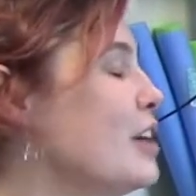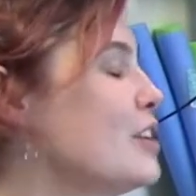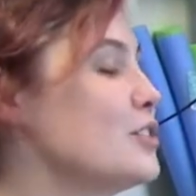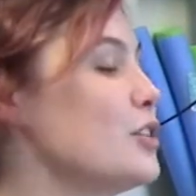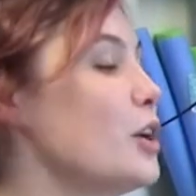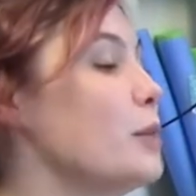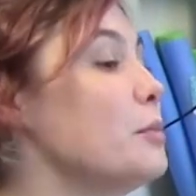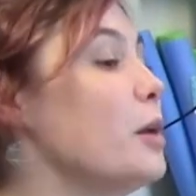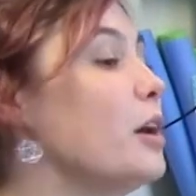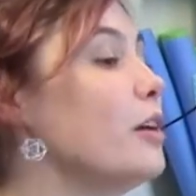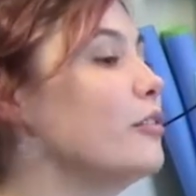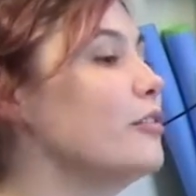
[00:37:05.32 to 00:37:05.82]
So
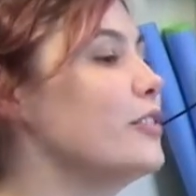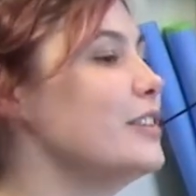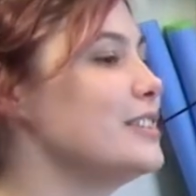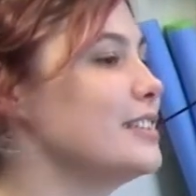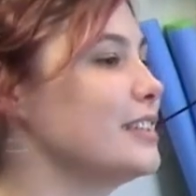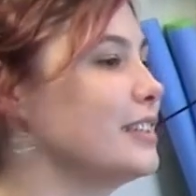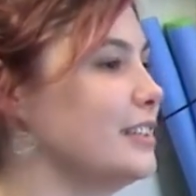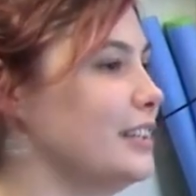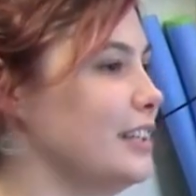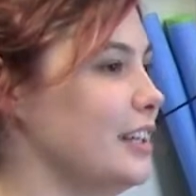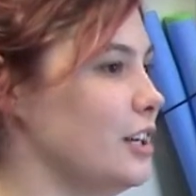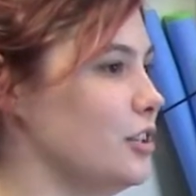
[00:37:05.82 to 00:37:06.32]
I'm not
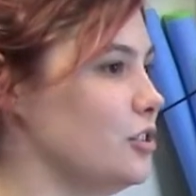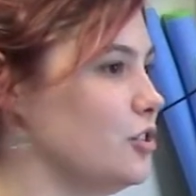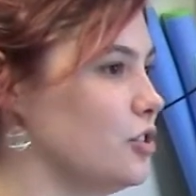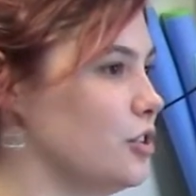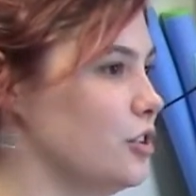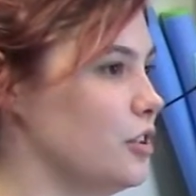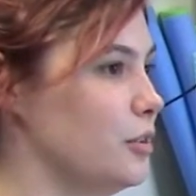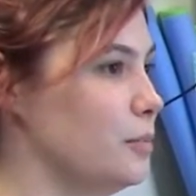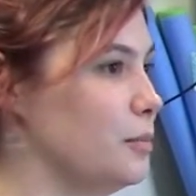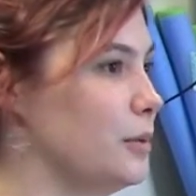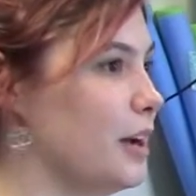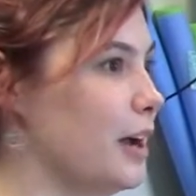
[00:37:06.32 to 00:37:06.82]
physically
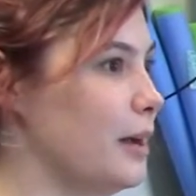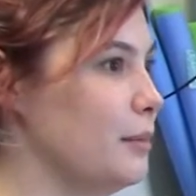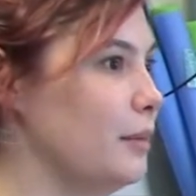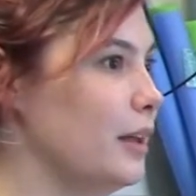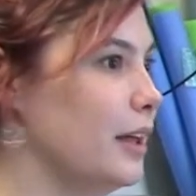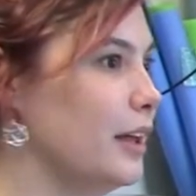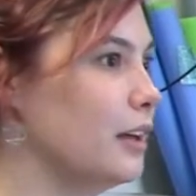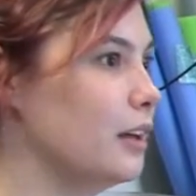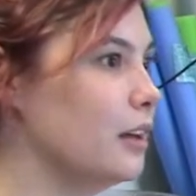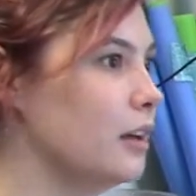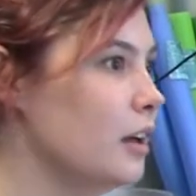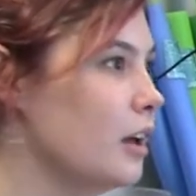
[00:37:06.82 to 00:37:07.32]
injured, but I'm
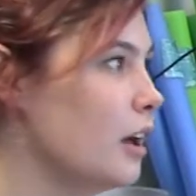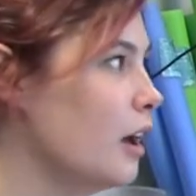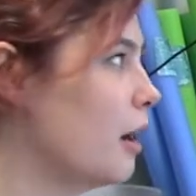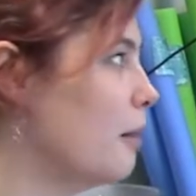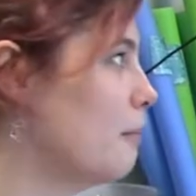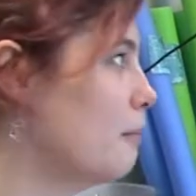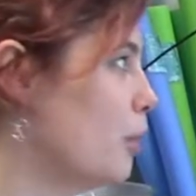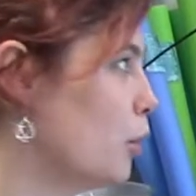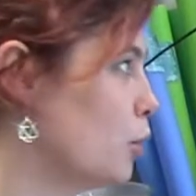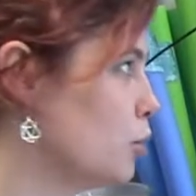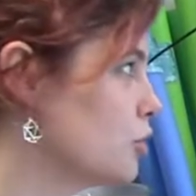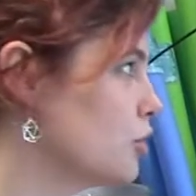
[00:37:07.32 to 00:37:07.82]
like
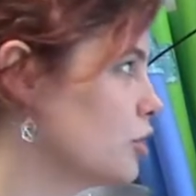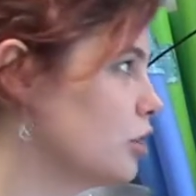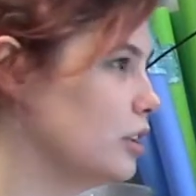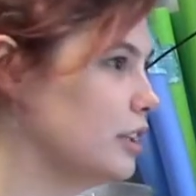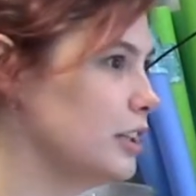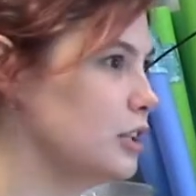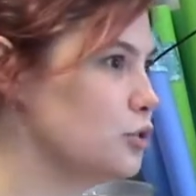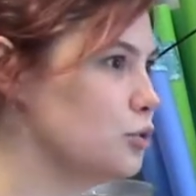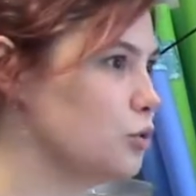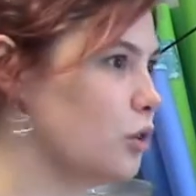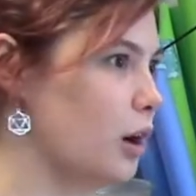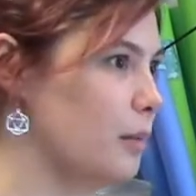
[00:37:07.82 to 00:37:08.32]
emotionally
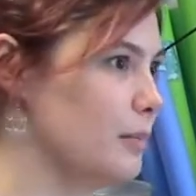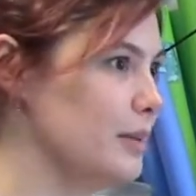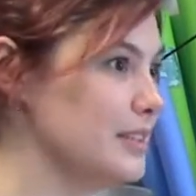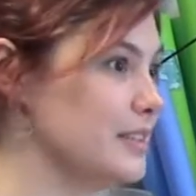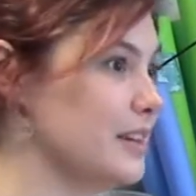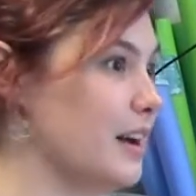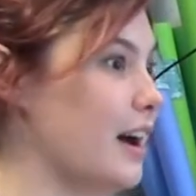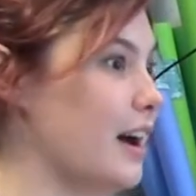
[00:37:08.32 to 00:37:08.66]
traumatized.